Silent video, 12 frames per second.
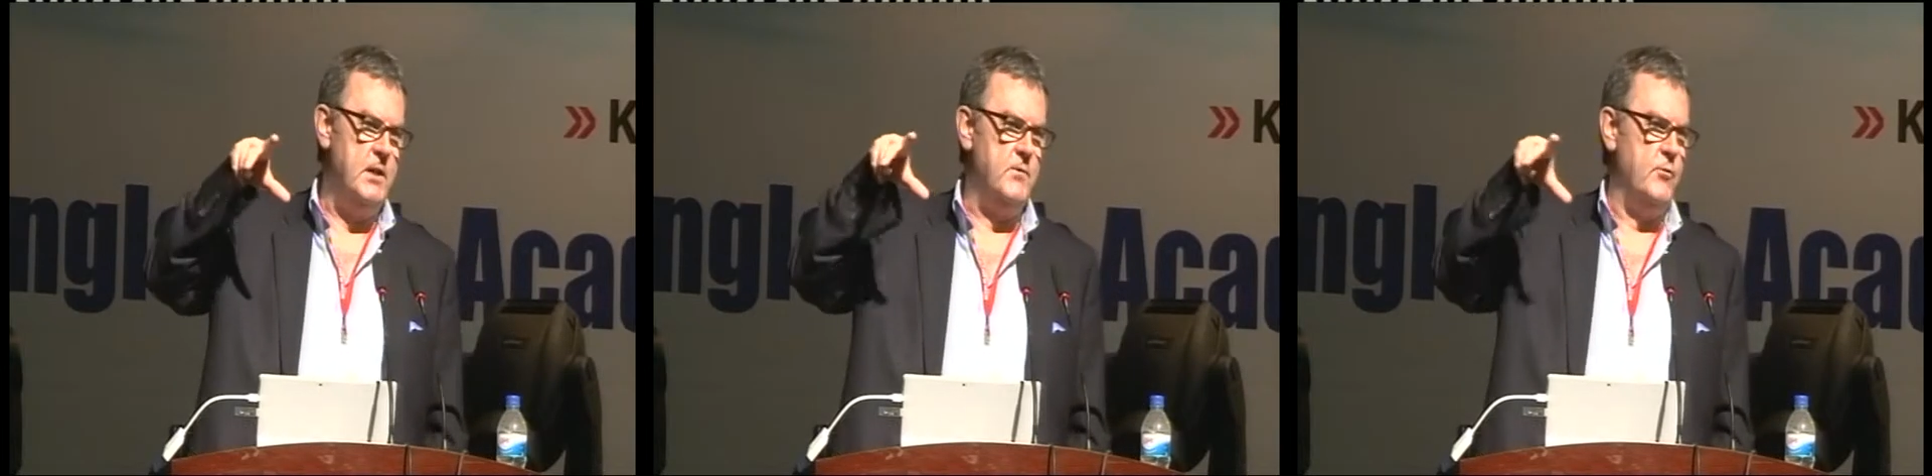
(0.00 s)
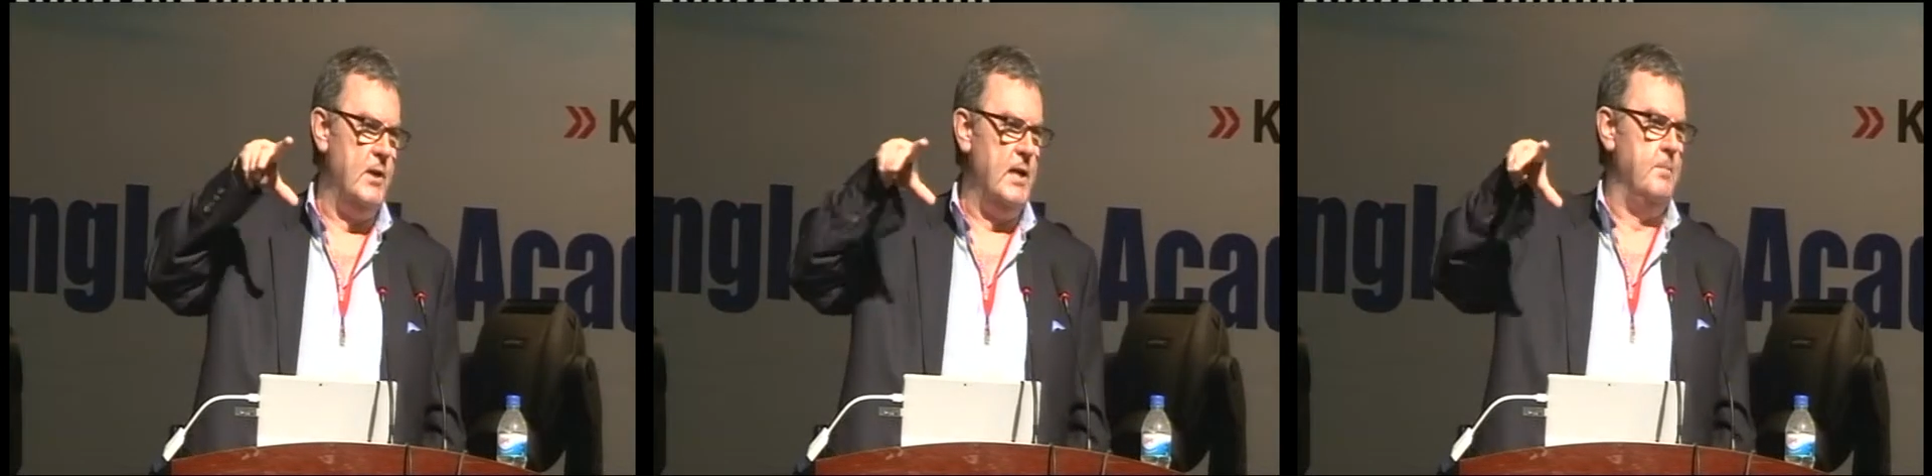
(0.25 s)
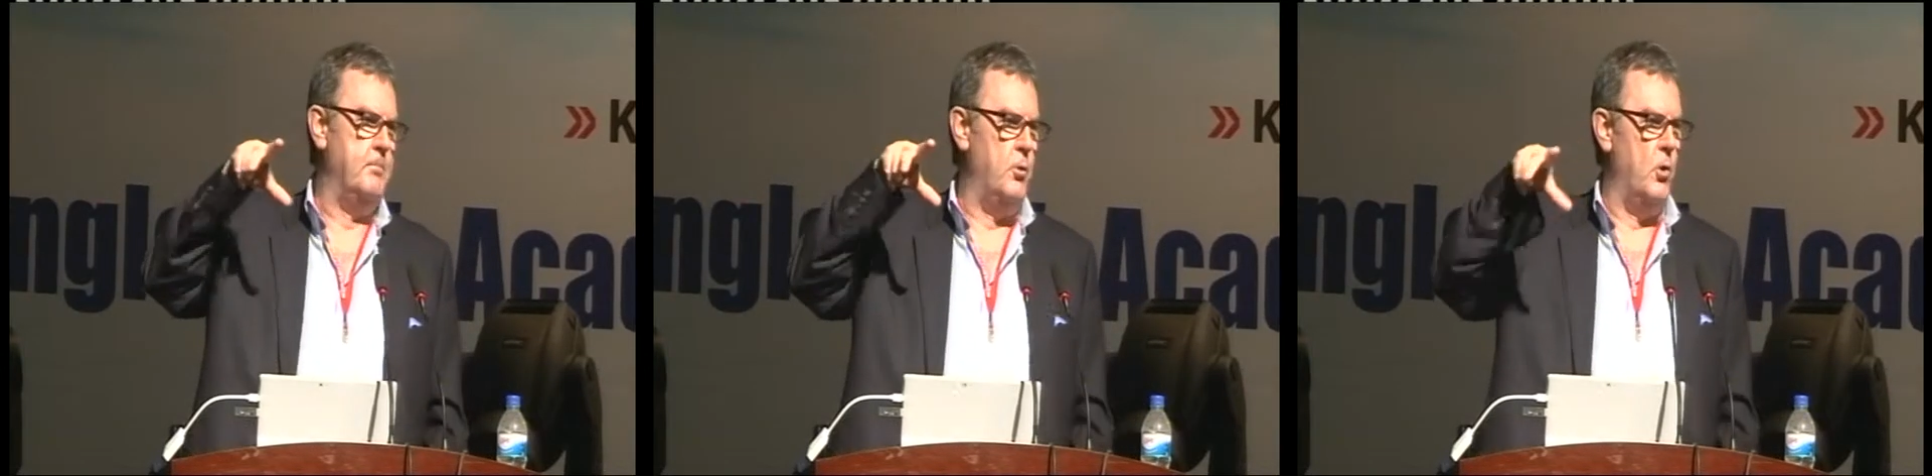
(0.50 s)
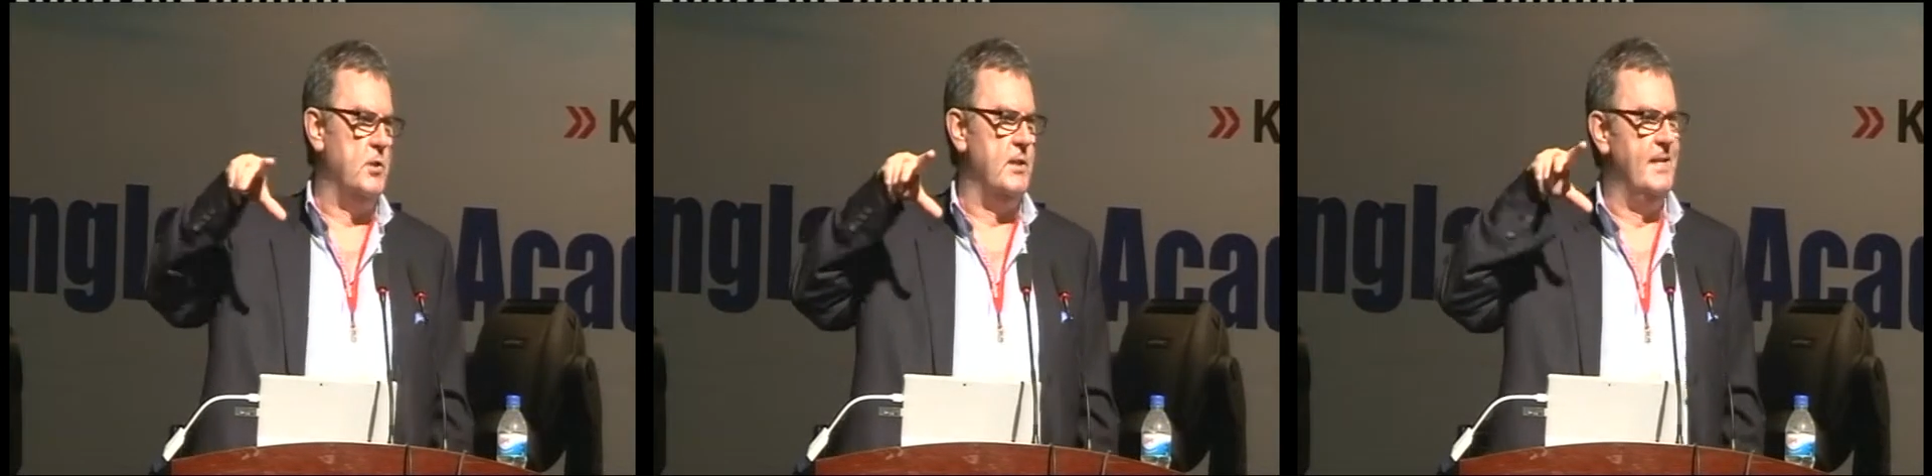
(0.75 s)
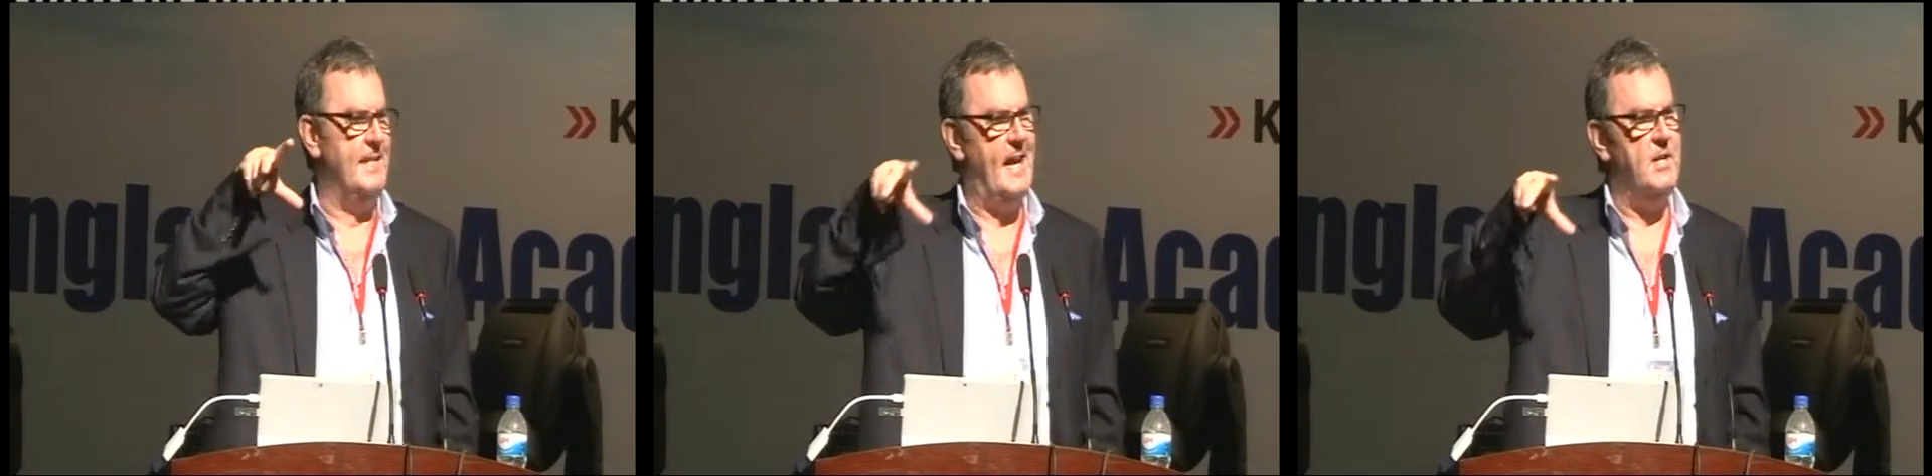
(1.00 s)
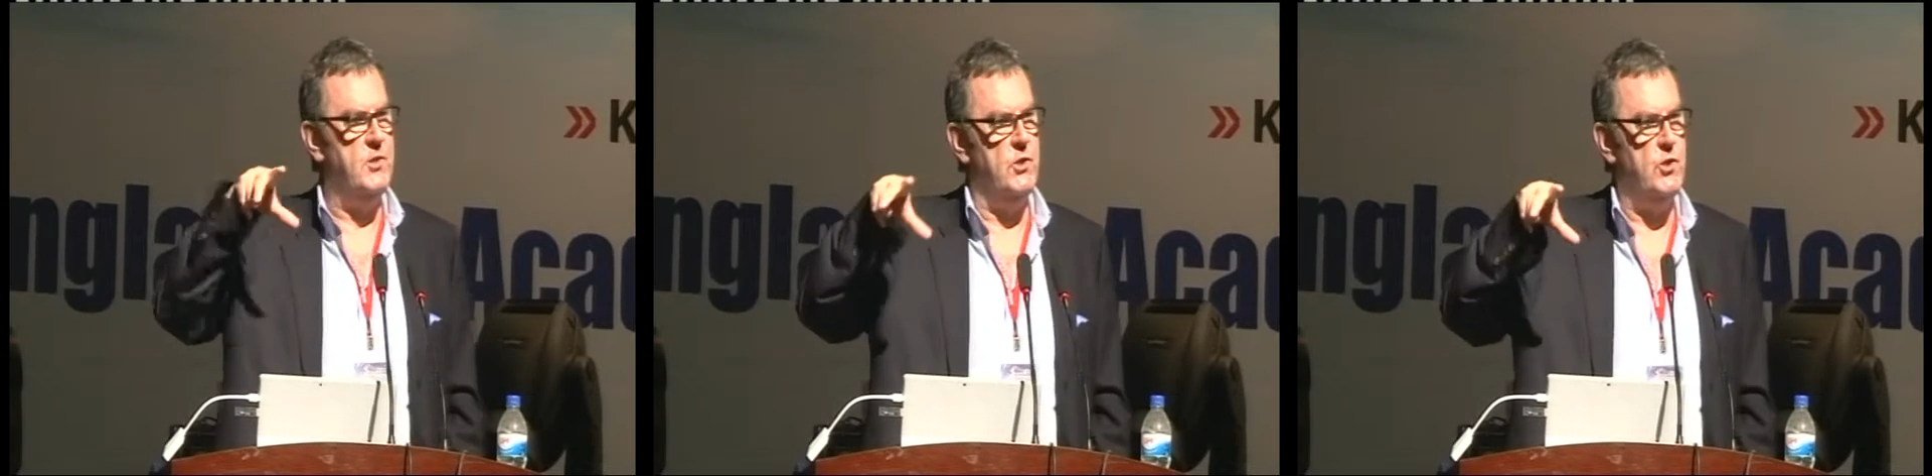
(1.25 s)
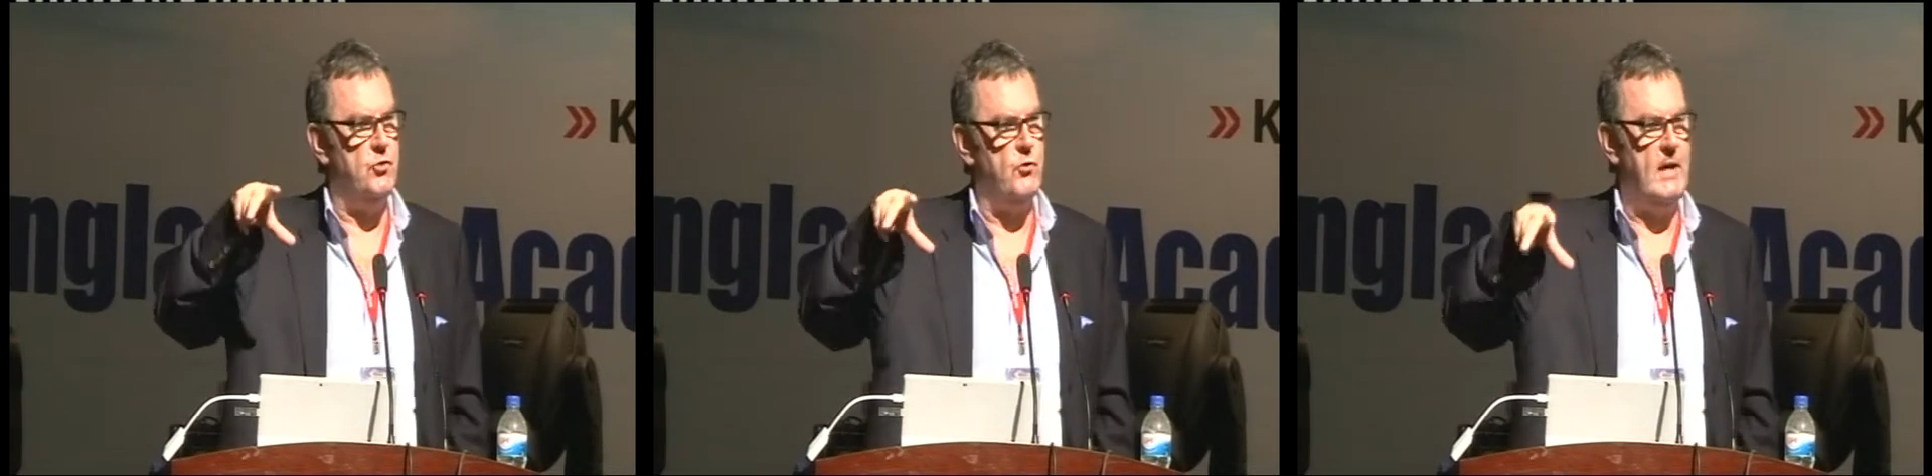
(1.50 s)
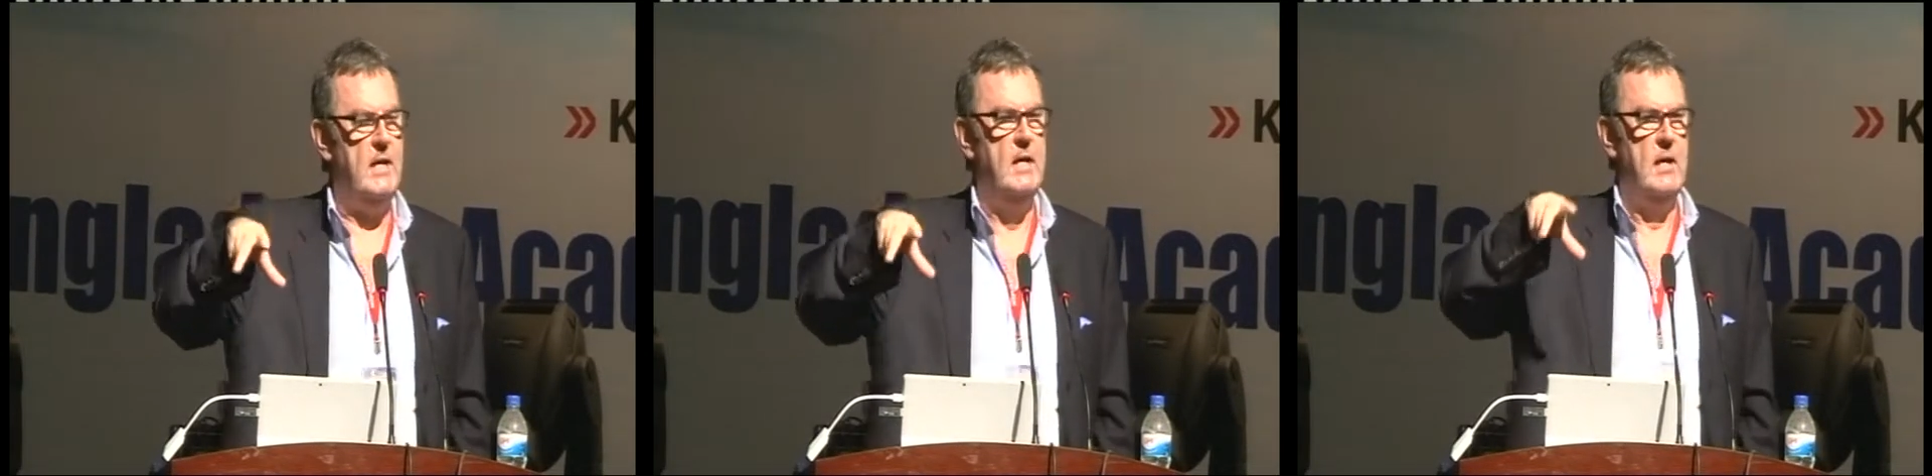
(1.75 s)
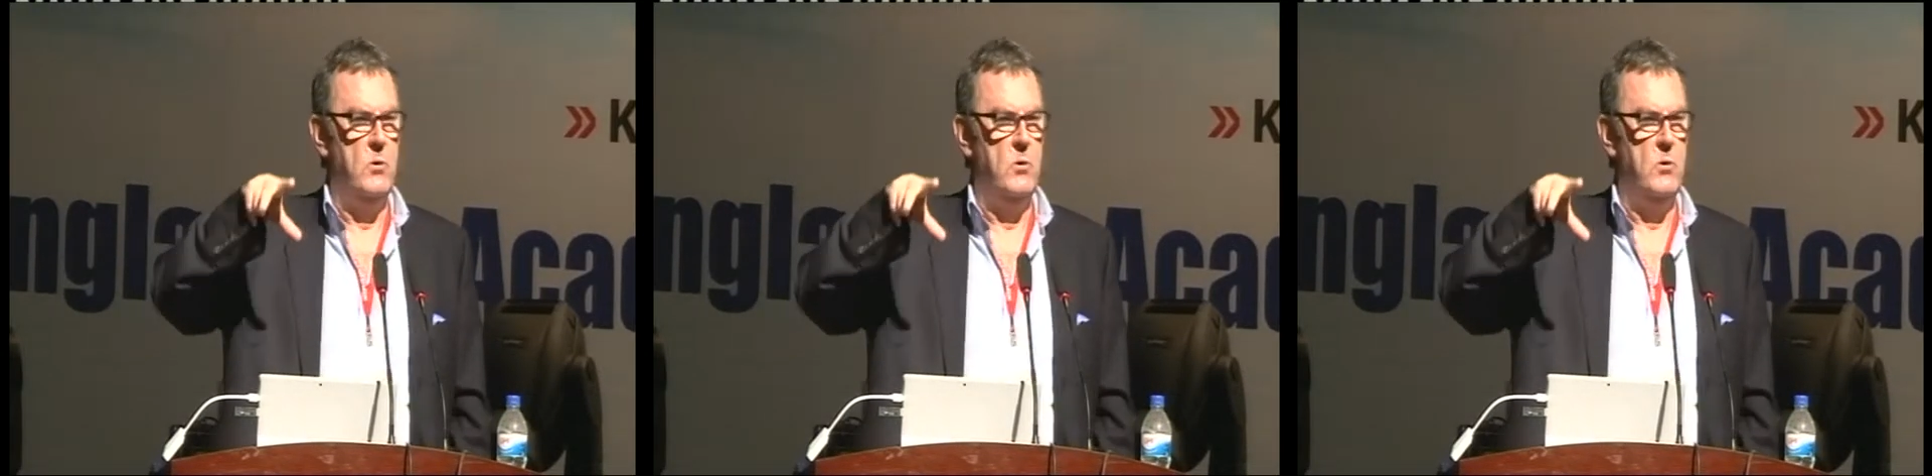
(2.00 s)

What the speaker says: It's really important. Dentistry,